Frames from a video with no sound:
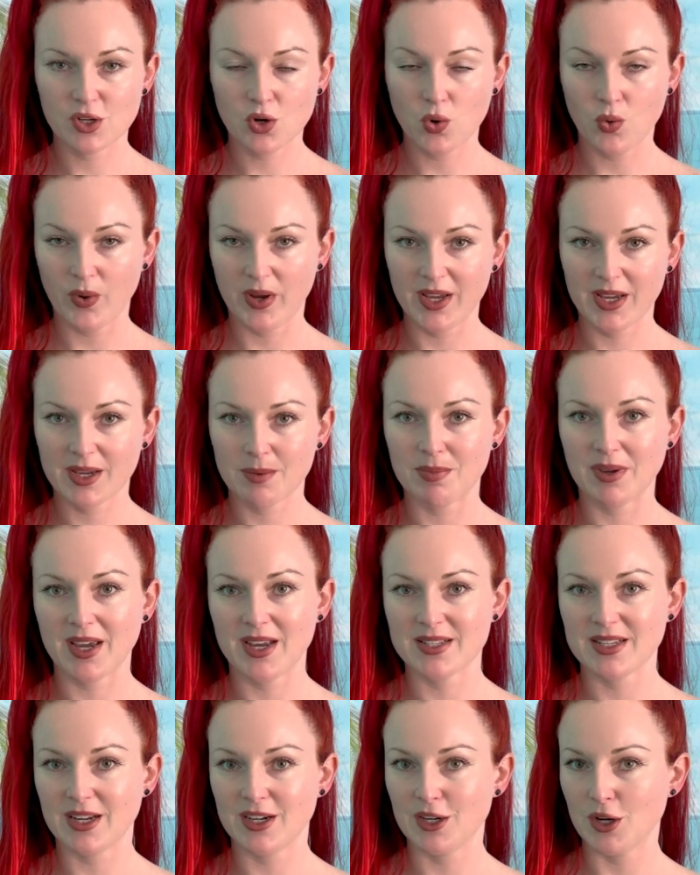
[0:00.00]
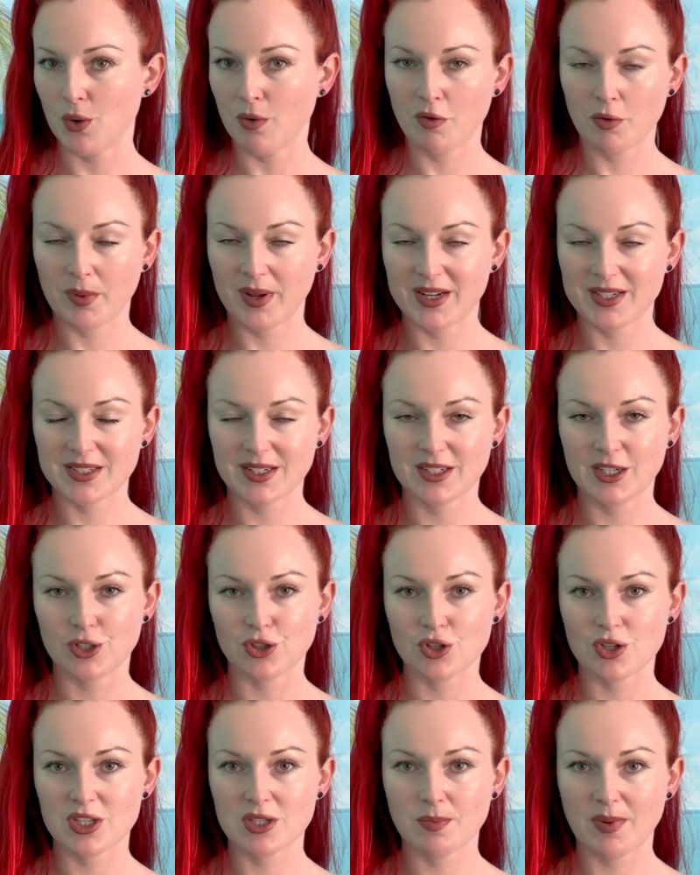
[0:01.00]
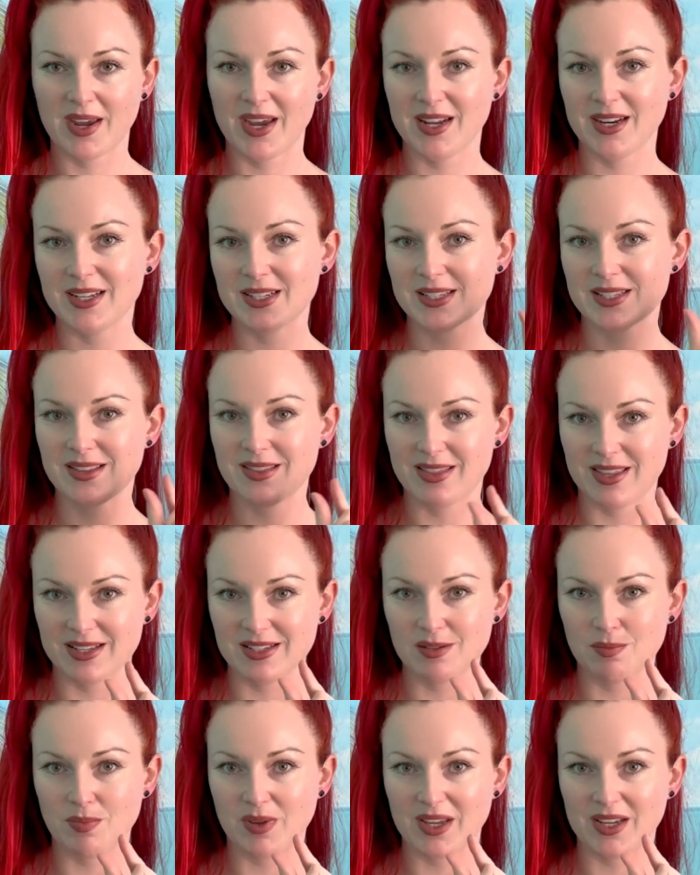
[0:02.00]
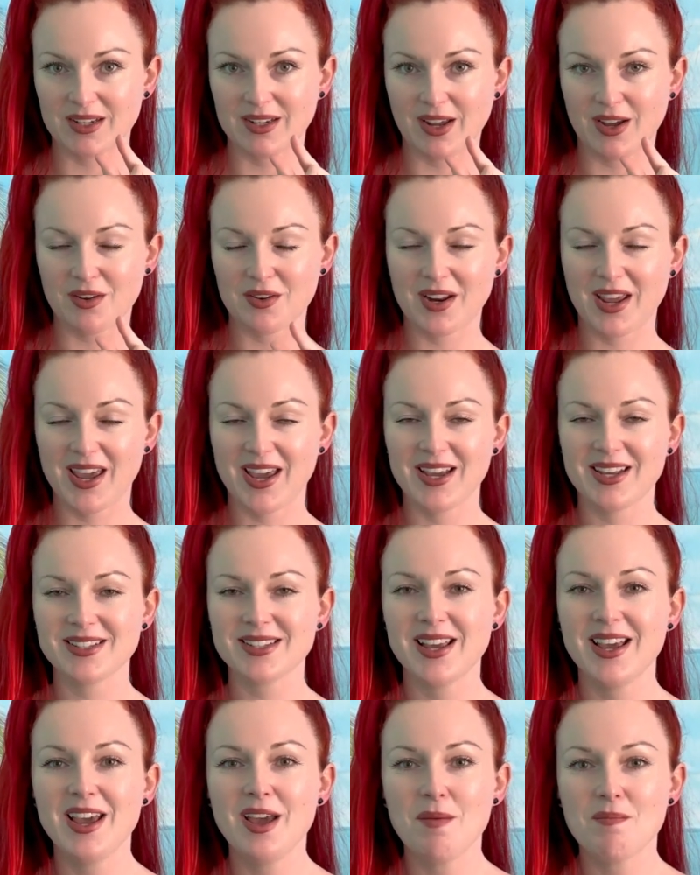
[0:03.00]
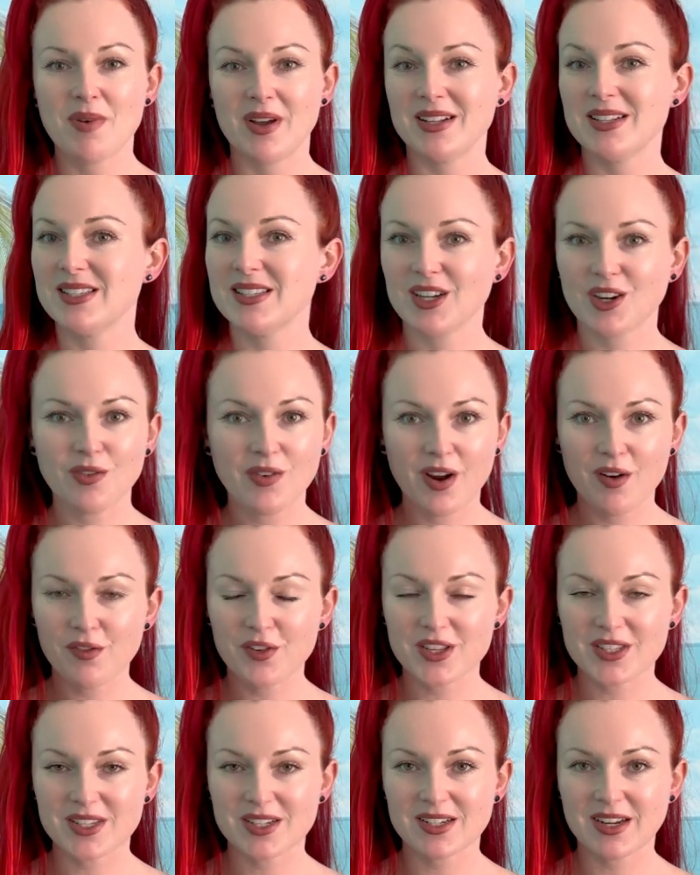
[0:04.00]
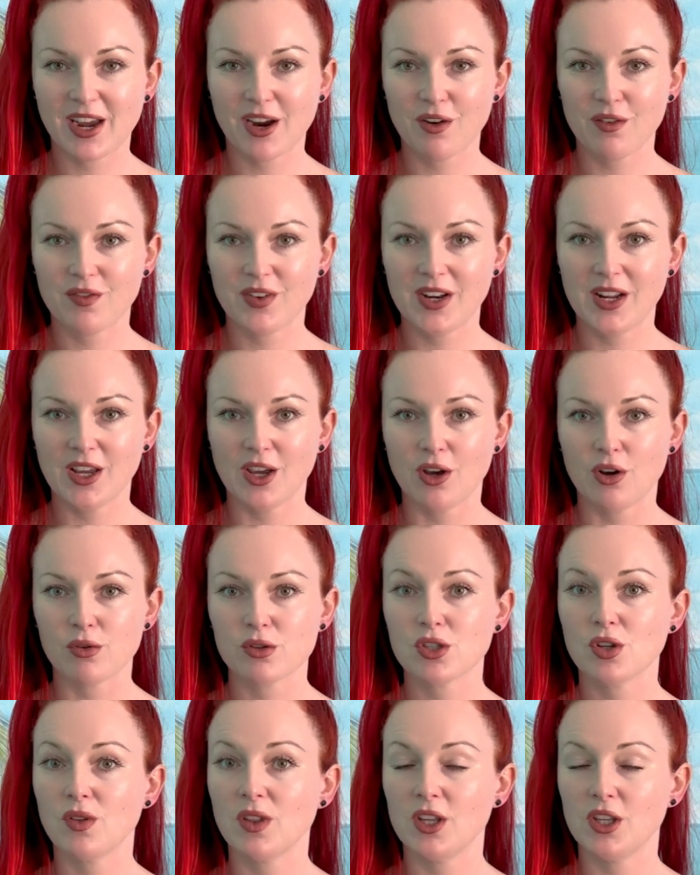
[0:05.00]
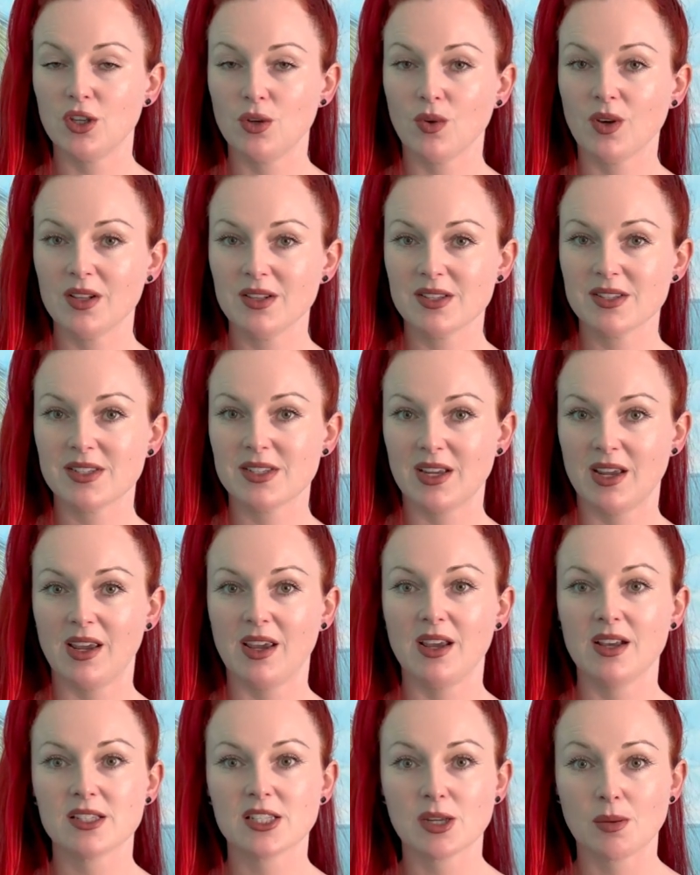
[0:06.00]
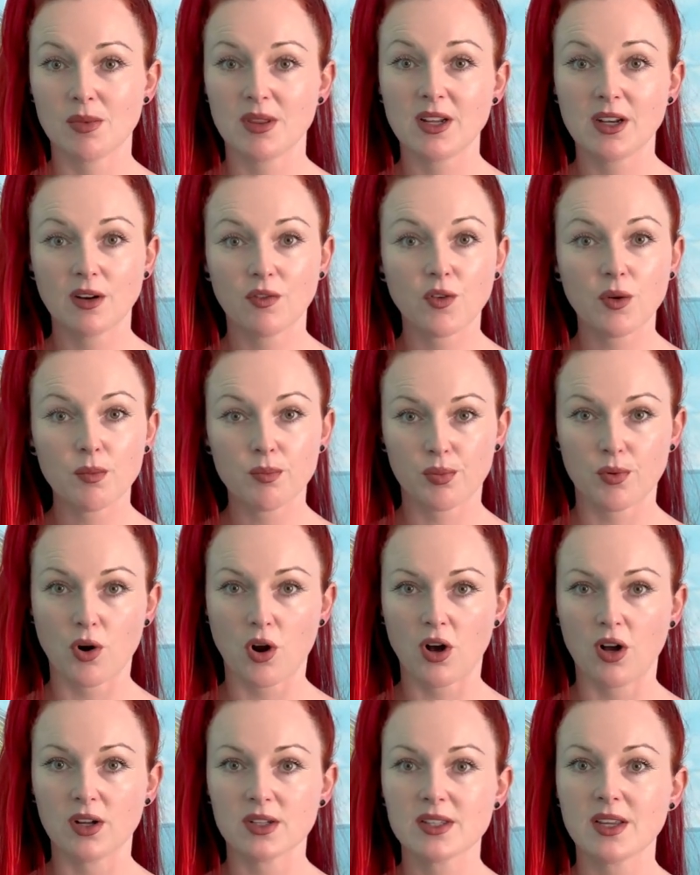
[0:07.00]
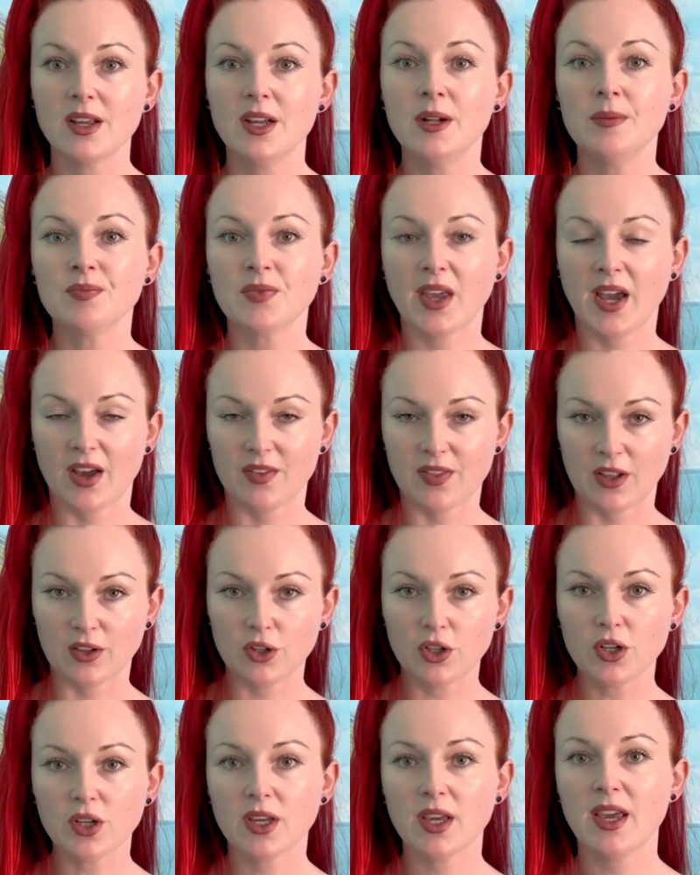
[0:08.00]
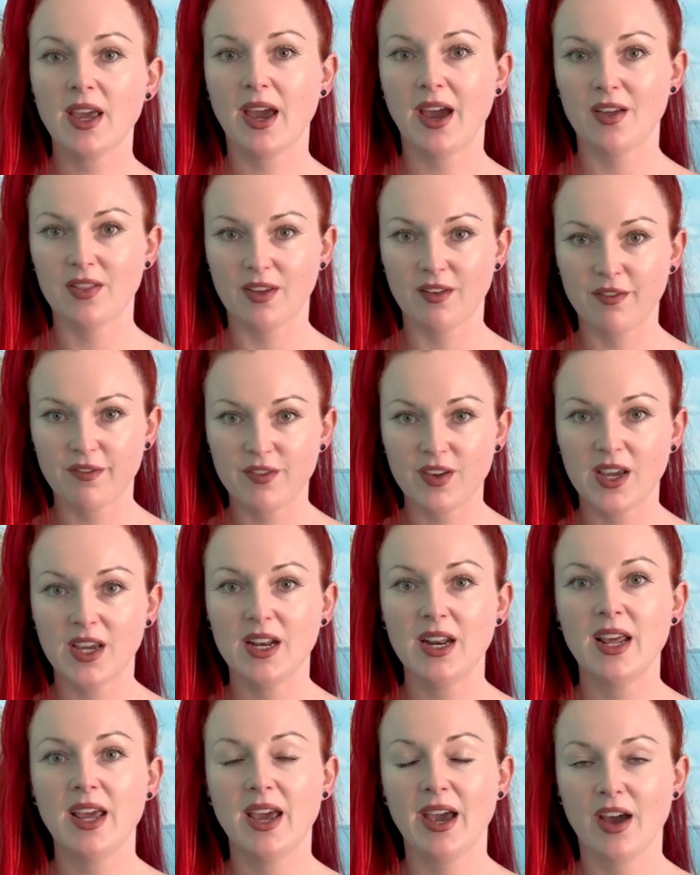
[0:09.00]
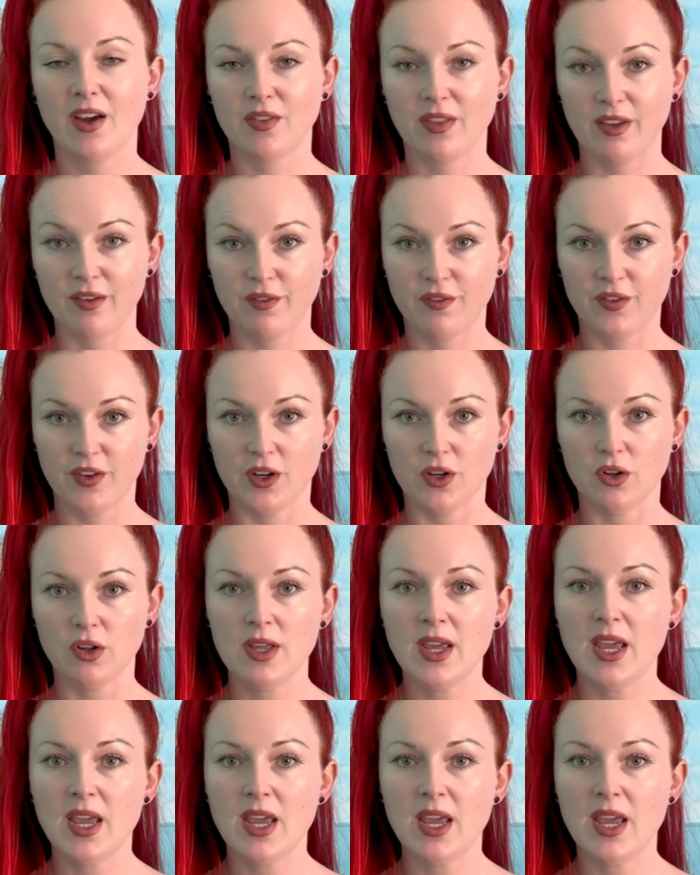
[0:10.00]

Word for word: quick because I know everybody's attention span is this big nowadays, but stick around for this entire video so that you can see some of the different bras, how they look, how they fit, how they feel.